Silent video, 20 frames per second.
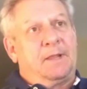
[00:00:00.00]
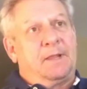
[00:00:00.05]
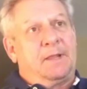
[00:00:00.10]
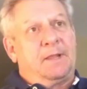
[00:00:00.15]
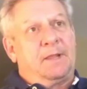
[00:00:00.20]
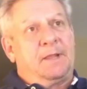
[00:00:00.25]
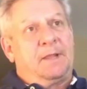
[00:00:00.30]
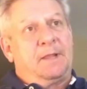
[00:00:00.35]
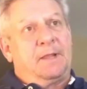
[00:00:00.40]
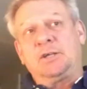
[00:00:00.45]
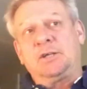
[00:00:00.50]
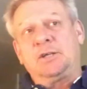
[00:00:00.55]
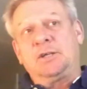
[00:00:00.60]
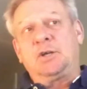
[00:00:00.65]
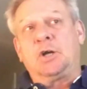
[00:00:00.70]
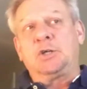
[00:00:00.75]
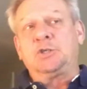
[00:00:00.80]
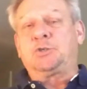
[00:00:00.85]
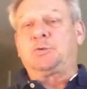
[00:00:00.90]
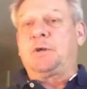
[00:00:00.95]
if they
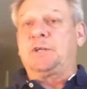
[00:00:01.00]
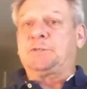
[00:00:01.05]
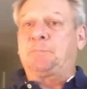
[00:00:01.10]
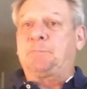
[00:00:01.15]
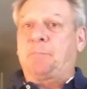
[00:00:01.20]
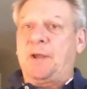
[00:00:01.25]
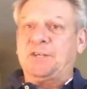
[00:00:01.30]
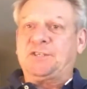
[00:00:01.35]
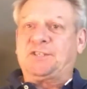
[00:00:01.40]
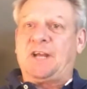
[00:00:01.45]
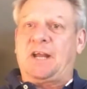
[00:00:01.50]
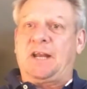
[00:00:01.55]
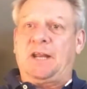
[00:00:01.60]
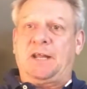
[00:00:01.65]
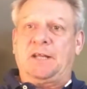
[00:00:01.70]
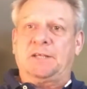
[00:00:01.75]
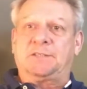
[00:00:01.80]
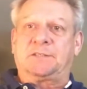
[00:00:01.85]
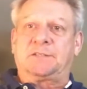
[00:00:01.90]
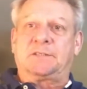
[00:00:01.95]
go to a
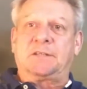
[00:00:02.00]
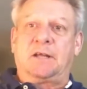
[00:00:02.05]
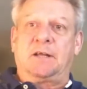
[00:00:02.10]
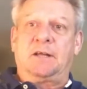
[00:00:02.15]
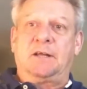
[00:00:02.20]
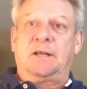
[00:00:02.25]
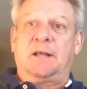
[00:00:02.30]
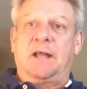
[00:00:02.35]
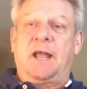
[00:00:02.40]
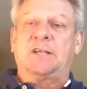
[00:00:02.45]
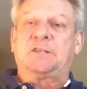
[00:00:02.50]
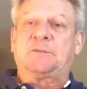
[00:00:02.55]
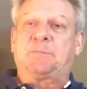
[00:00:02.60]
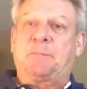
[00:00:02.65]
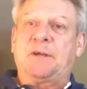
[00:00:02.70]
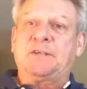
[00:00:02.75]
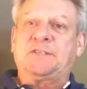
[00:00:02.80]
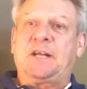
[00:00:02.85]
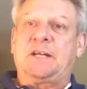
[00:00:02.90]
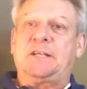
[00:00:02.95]
specialist, a
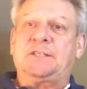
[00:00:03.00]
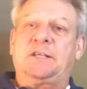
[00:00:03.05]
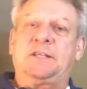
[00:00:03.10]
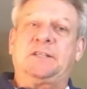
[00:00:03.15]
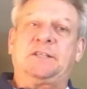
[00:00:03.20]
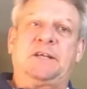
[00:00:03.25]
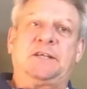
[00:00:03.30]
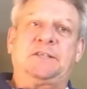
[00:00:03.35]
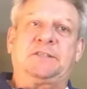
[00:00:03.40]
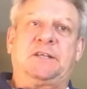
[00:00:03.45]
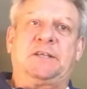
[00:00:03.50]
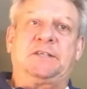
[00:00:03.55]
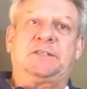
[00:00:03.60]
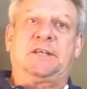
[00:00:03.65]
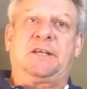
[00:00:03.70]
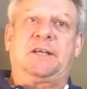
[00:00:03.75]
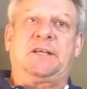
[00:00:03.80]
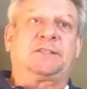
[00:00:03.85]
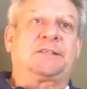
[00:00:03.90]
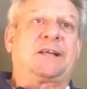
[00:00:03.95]
specialist in this
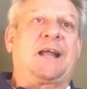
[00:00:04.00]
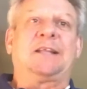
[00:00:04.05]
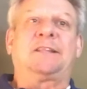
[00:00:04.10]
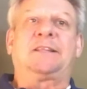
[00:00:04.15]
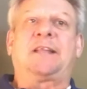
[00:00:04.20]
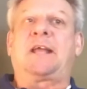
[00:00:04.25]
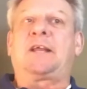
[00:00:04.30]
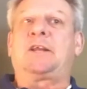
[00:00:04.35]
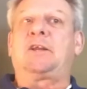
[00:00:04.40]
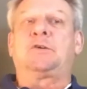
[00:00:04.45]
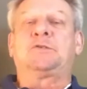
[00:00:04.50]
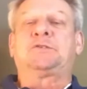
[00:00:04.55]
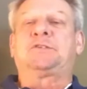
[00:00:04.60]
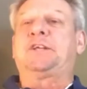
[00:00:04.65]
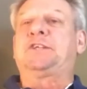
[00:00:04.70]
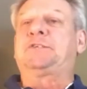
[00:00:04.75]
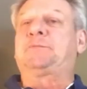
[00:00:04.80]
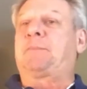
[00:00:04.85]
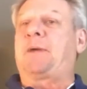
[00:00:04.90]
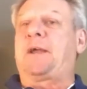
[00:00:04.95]
disease can diagnose
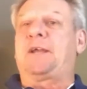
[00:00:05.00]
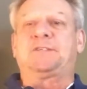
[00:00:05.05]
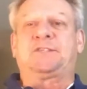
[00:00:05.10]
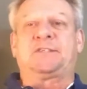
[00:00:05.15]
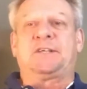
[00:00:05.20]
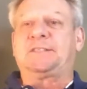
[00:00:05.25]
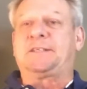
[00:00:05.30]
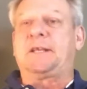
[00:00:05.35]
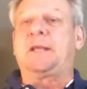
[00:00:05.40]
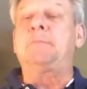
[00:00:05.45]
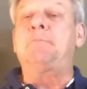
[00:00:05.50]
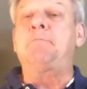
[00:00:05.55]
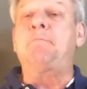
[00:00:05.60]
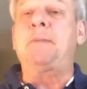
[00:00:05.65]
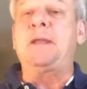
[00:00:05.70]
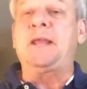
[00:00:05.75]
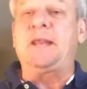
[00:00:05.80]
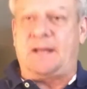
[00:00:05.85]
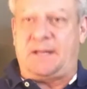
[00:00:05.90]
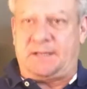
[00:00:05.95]
these patients in
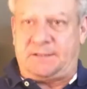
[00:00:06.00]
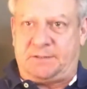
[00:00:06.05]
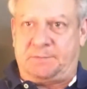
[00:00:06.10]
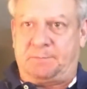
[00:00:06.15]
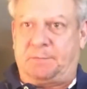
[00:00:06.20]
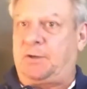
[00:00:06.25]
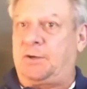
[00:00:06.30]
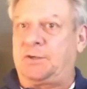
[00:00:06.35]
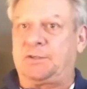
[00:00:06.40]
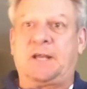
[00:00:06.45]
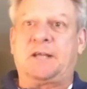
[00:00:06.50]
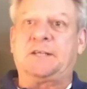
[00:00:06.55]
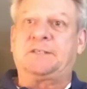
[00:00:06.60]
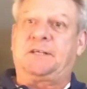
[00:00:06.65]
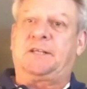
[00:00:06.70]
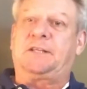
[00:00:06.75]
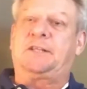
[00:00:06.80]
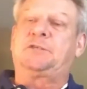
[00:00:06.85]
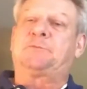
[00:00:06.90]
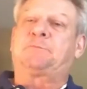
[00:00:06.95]
minutes because they
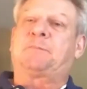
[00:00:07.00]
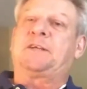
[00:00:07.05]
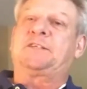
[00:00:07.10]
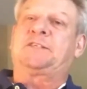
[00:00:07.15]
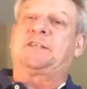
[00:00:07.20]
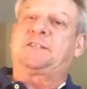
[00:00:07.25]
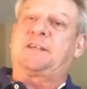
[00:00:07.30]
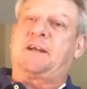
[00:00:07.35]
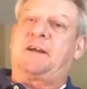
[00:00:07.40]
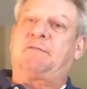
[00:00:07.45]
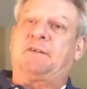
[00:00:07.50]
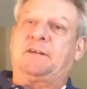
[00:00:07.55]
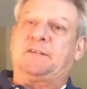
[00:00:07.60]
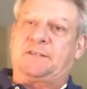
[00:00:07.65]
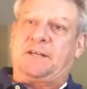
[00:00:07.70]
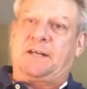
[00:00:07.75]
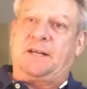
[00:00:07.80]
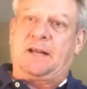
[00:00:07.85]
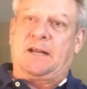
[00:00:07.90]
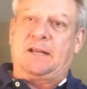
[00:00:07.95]
see these patients every
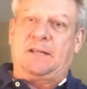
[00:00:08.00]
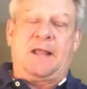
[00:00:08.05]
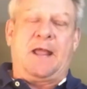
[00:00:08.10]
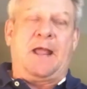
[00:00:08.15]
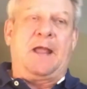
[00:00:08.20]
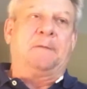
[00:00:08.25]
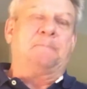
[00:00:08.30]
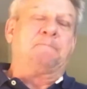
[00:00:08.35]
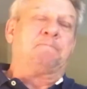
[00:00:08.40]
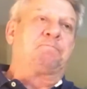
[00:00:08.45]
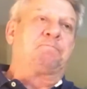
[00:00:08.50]
single day.